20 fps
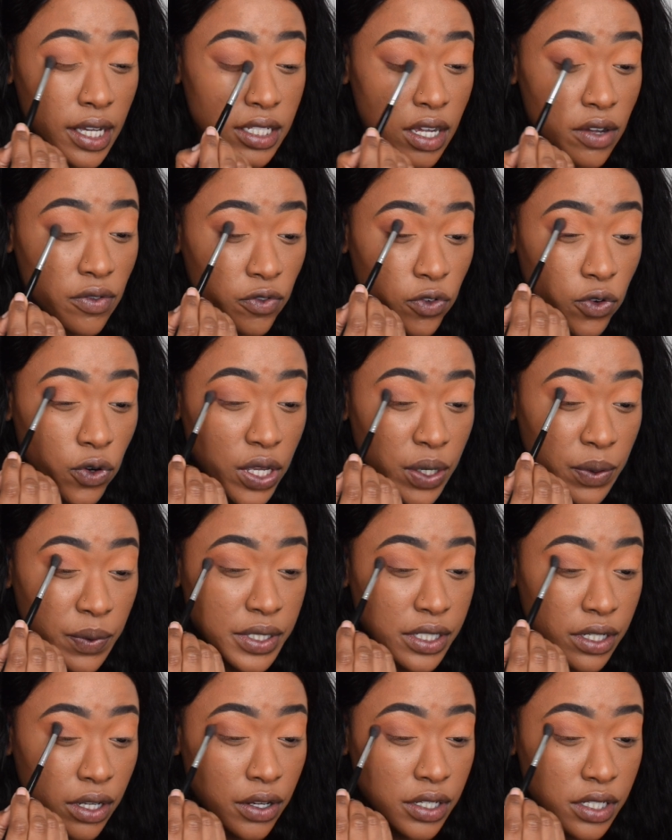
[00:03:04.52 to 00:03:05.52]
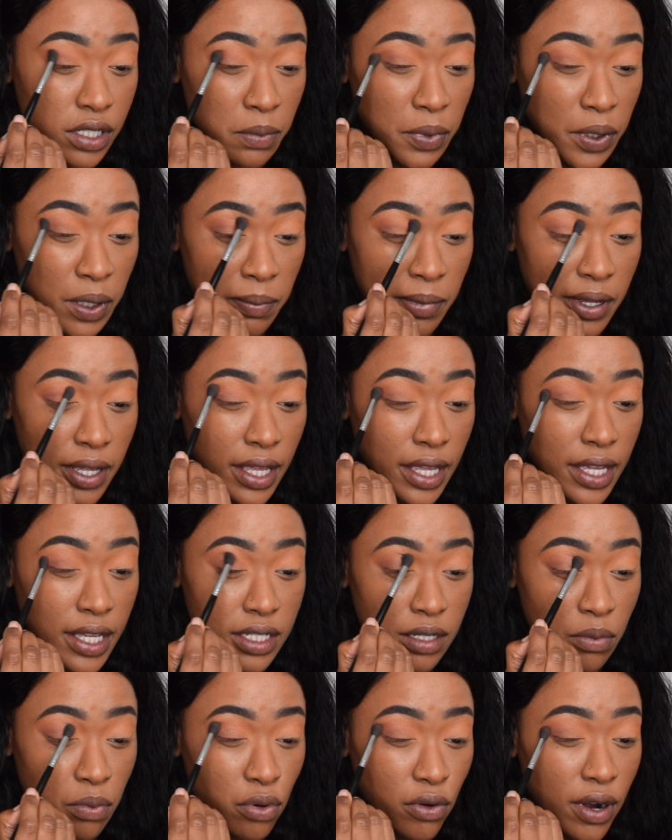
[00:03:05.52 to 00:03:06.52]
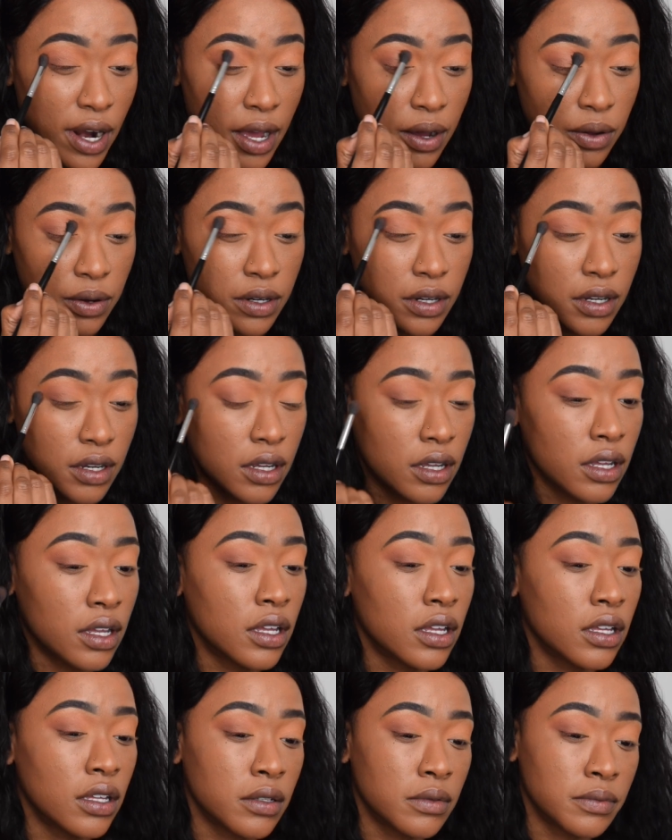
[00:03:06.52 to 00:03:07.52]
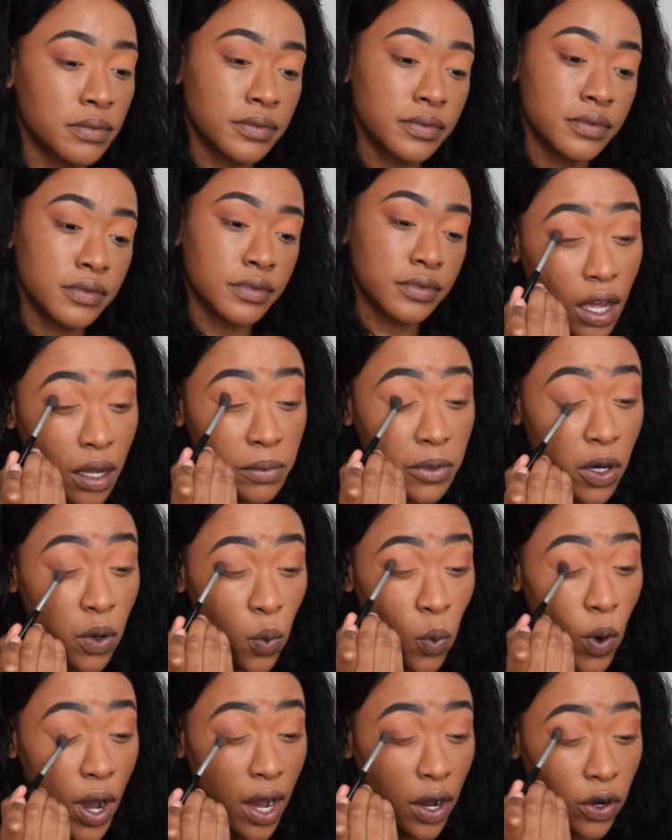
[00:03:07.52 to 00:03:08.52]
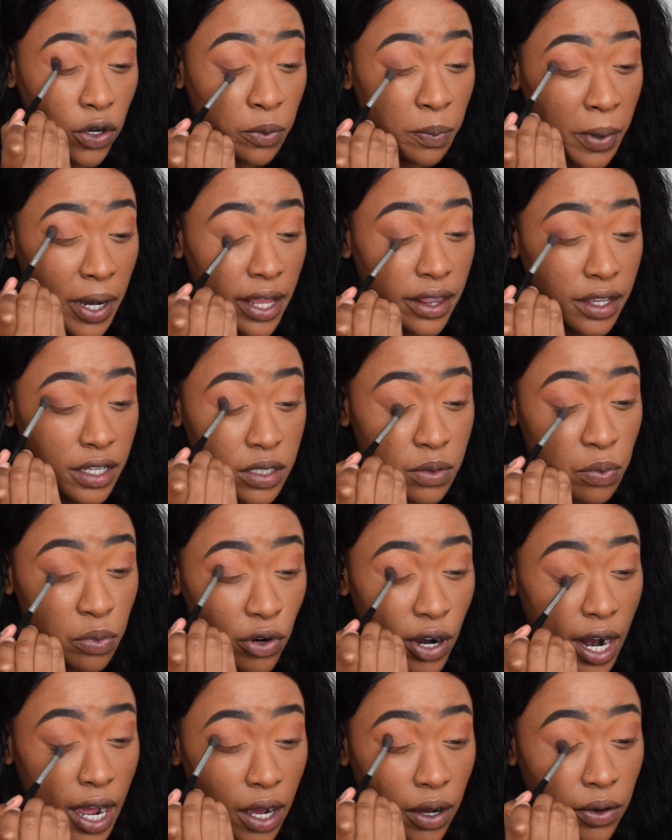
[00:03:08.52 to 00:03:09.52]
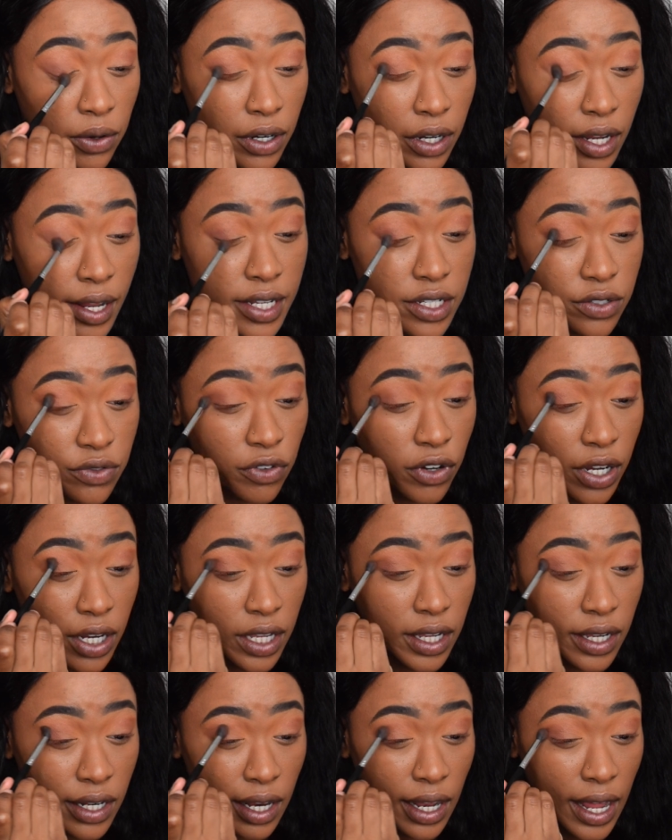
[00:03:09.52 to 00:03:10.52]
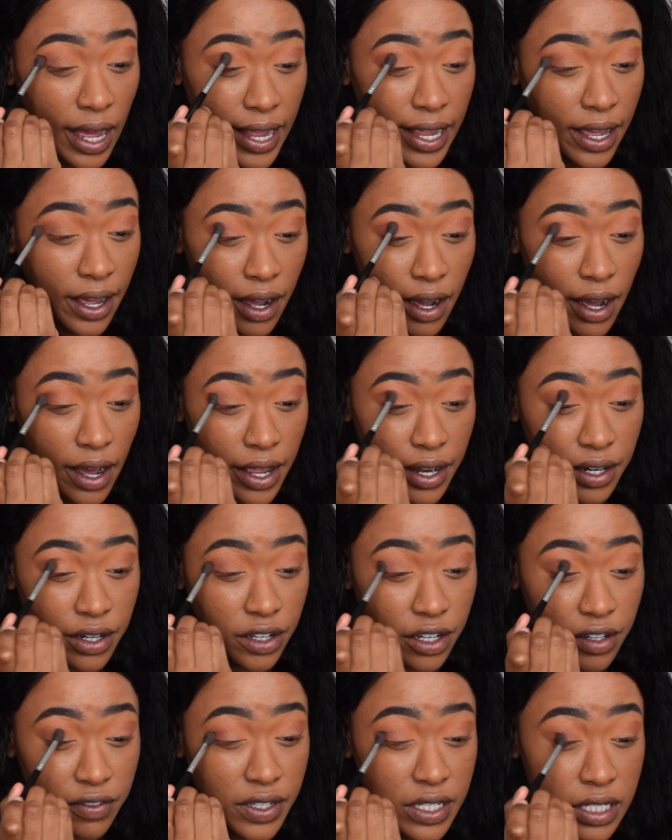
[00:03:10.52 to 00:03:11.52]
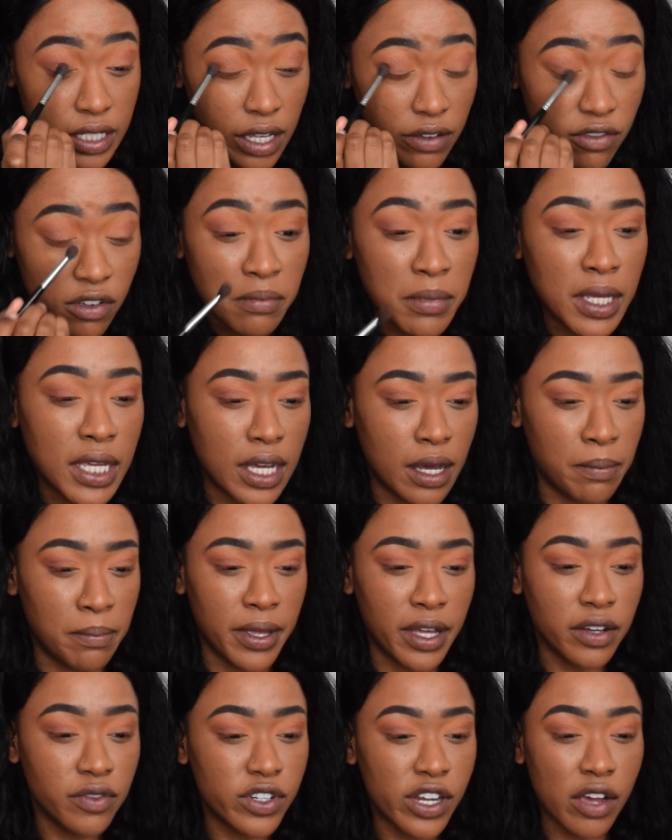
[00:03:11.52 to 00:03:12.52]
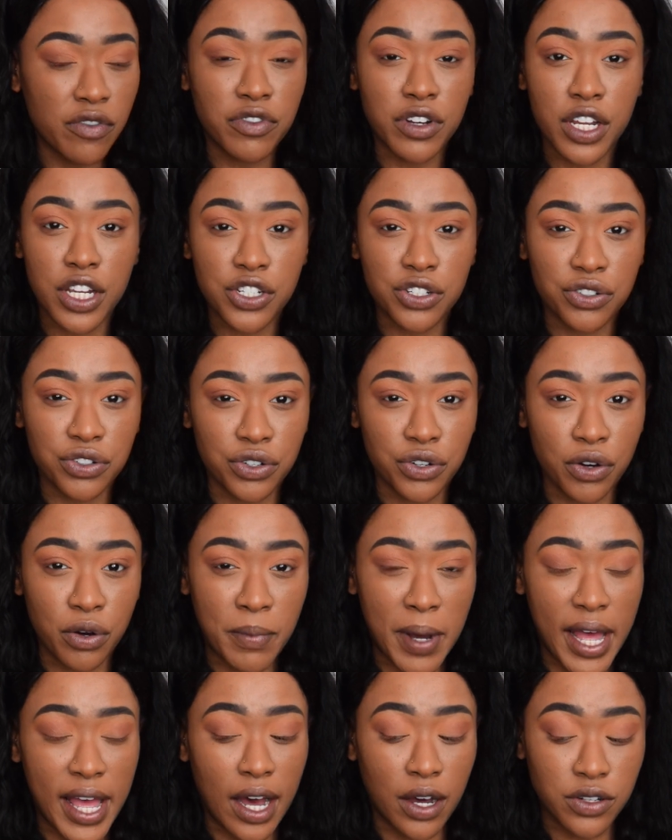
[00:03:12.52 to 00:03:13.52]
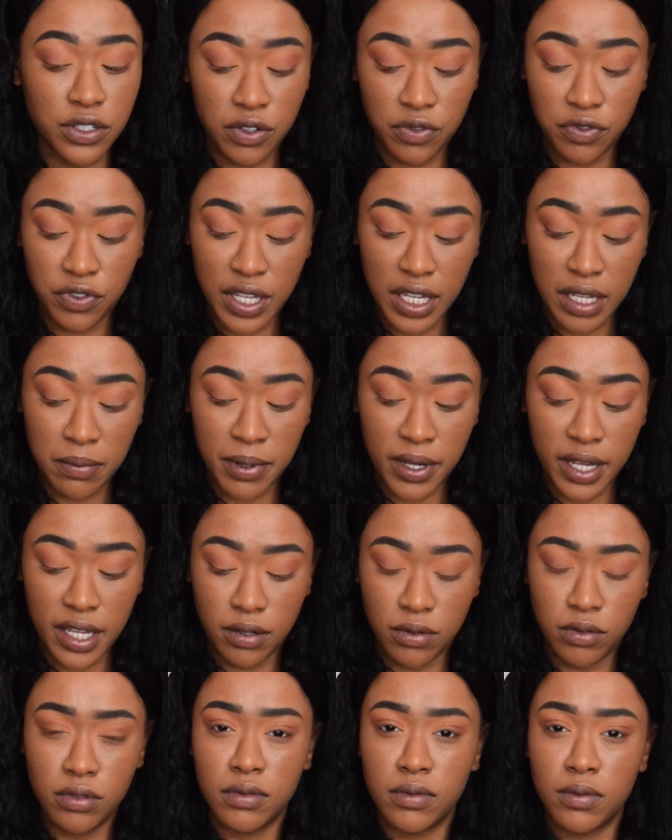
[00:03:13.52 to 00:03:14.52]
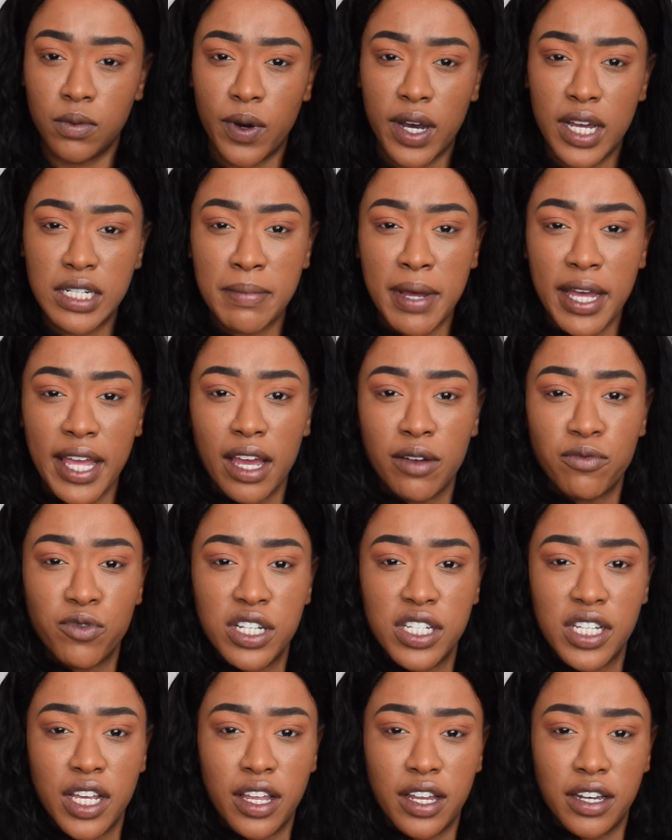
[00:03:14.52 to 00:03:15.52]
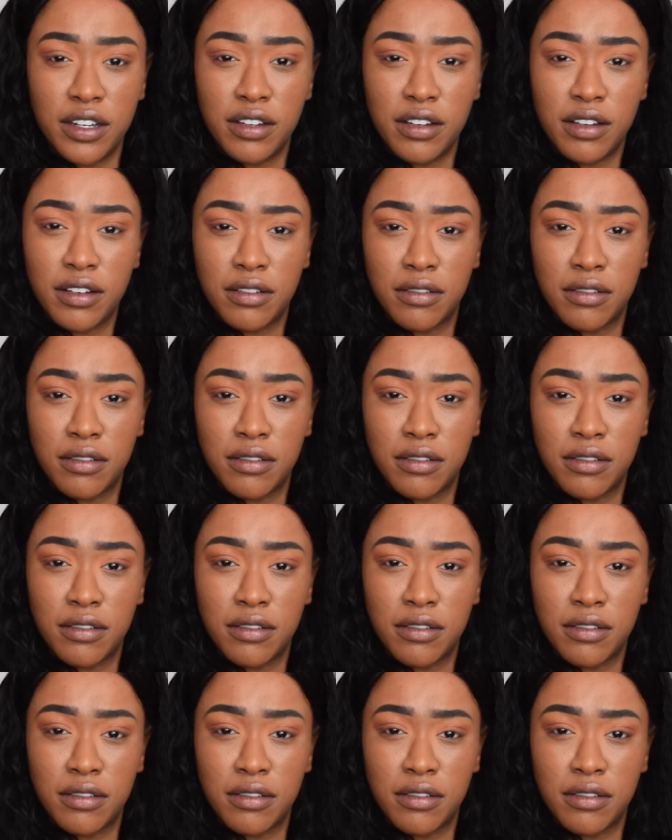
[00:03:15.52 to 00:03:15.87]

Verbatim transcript: as I thought it was going to be, but it is a brown. I'm not wowed by this brown. It's really light, kind of. It's given me a bit of definition on my outer V, but ooh, why is my camera turned?